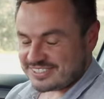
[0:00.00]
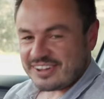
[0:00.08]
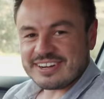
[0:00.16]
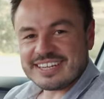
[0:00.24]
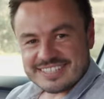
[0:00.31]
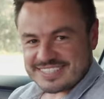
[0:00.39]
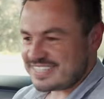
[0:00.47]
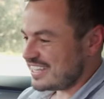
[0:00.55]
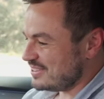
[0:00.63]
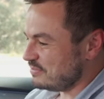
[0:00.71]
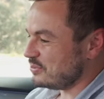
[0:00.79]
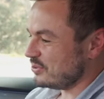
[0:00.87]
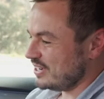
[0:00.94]
don't understand
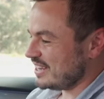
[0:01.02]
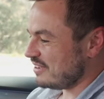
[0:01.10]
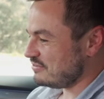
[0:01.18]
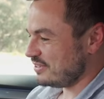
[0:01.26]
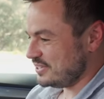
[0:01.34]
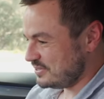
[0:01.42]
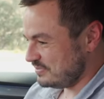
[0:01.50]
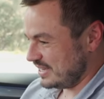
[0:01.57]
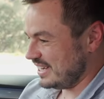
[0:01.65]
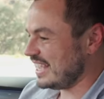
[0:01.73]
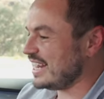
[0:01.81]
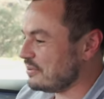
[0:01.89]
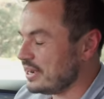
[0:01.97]
the point in that feature. But
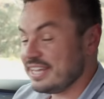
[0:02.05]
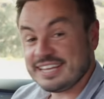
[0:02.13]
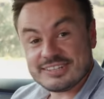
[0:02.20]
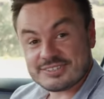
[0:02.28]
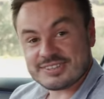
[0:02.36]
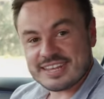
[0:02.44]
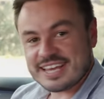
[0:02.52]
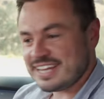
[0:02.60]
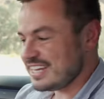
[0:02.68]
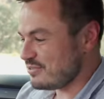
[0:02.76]
anyway, it's there